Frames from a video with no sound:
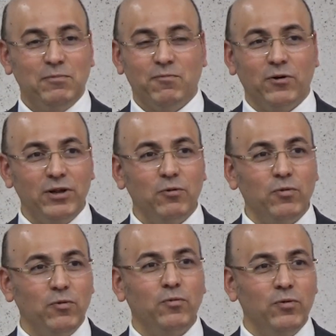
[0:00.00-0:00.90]
For the
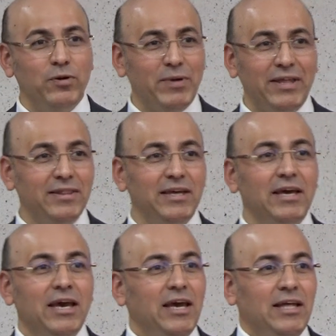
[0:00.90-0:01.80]
woman,
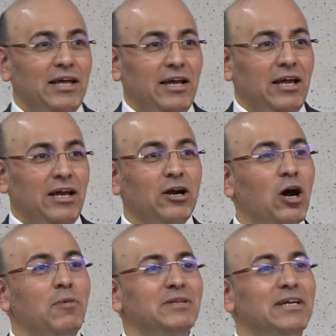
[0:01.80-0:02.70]
her
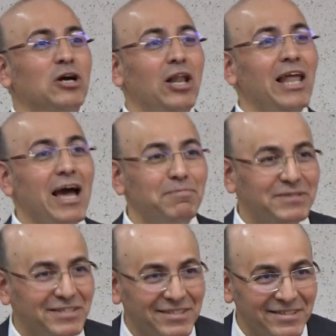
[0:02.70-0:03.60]
home is a
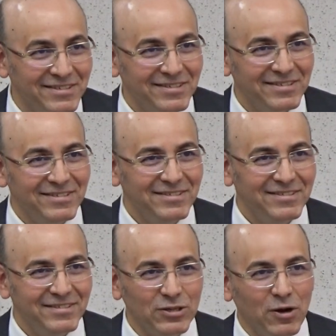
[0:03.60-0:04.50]
collapse.
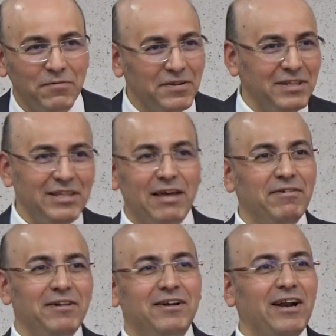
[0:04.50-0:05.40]
Not even
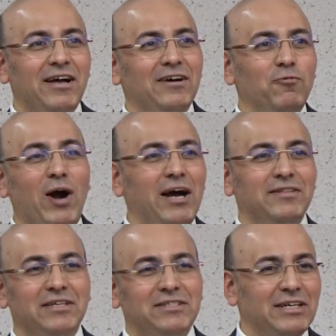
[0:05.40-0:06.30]
level
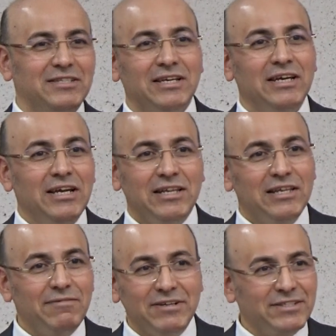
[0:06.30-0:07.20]
one, it's just
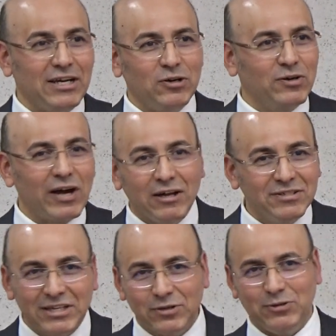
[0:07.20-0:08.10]
level zero, ground
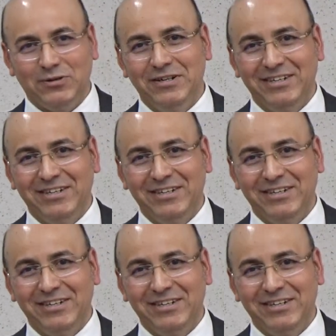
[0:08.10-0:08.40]
zero.